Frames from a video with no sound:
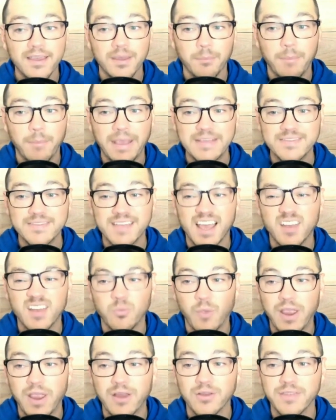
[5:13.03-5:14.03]
based on
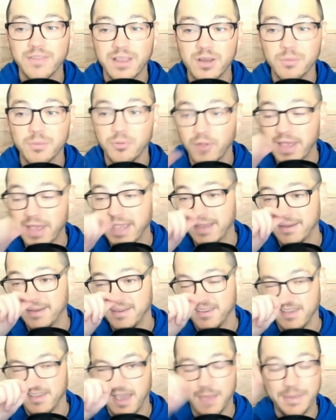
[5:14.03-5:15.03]
where they're playing.
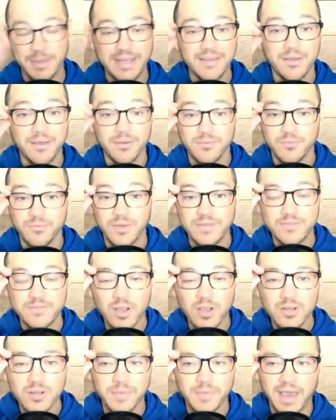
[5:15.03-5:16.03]
I mean, we
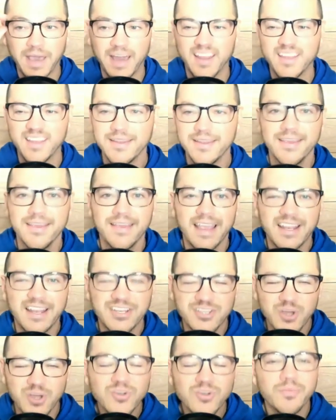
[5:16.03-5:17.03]
talked about it and
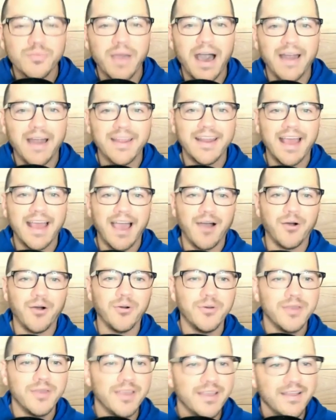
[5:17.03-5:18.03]
joked about it,
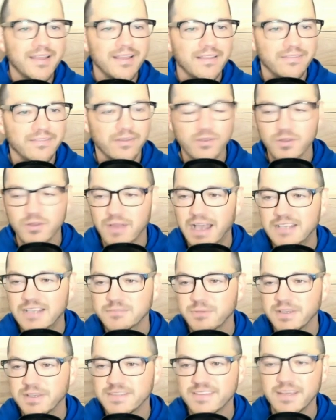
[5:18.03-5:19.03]
how they're the last
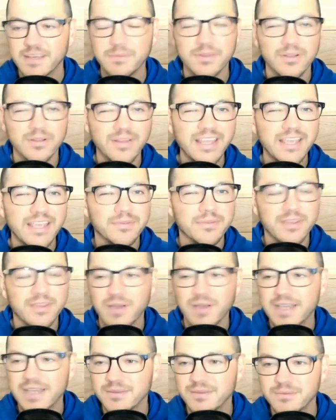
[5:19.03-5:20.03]
place team in the league, but they're
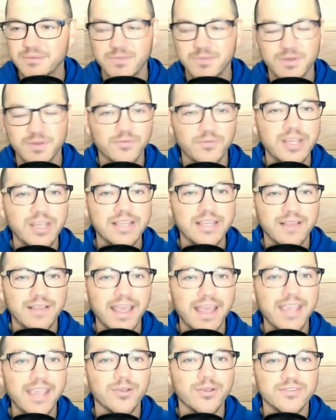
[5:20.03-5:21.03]
like the freaking
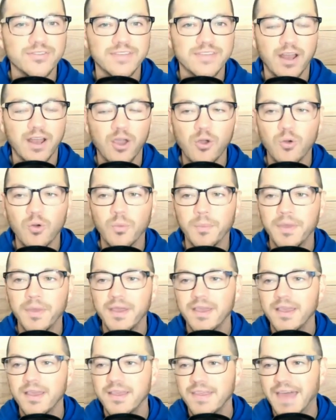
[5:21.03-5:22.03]
Lakers at home.
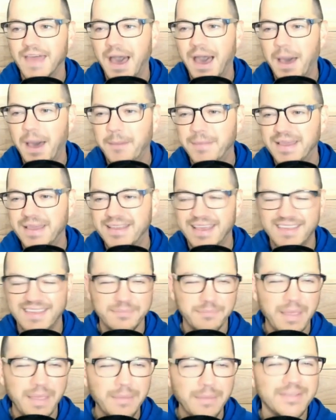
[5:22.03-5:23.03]
And
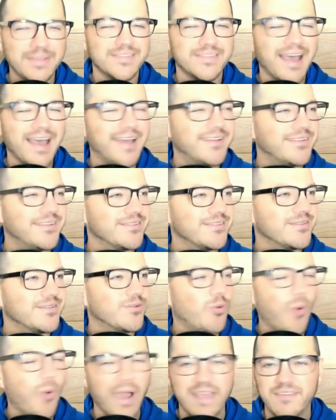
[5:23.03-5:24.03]
maybe it's not
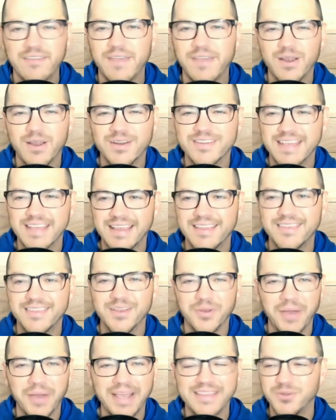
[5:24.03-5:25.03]
quite fair to say that
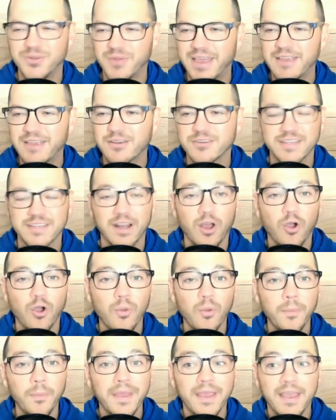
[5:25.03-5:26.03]
they're like the Lakers at
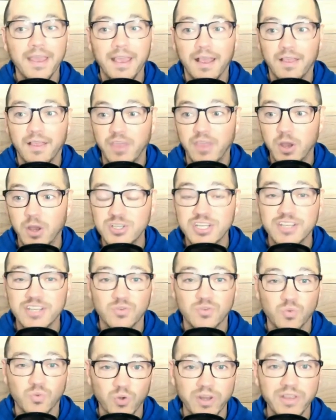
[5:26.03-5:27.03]
home. They're just
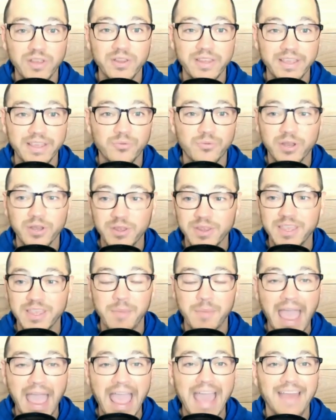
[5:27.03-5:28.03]
really, really
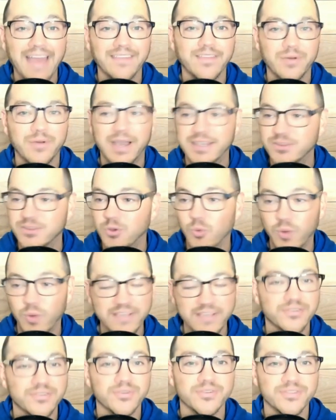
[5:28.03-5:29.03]
bad. They're like the
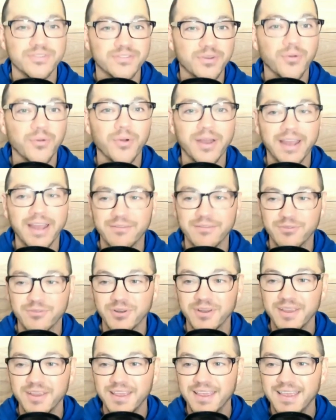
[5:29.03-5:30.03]
Wizards or
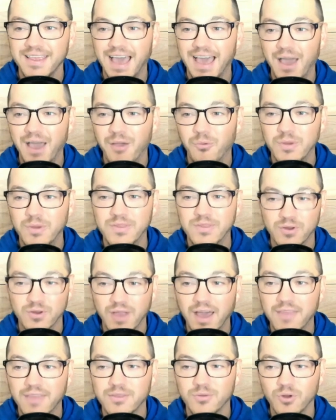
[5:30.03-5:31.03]
whatever when they're
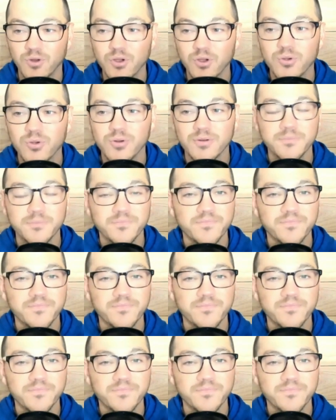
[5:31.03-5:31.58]
on the road.